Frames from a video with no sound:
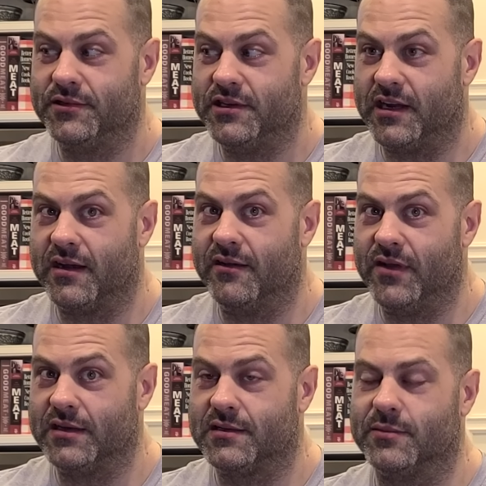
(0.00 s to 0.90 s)
Chicken and
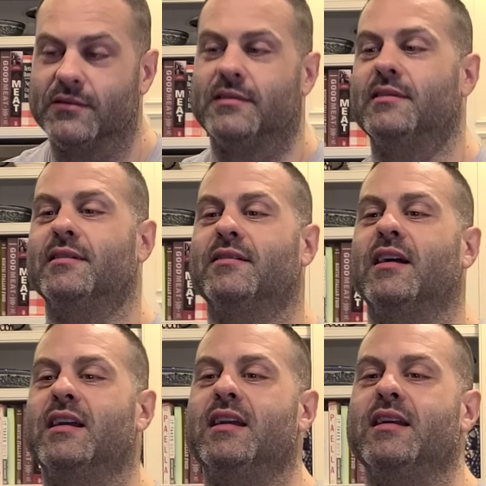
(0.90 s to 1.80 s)
vegetables,
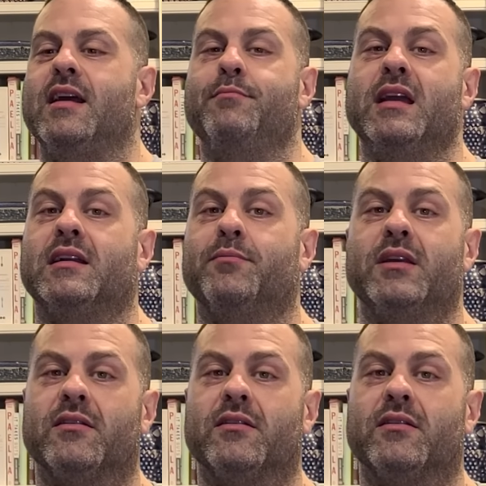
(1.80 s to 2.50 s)
right? And I make up the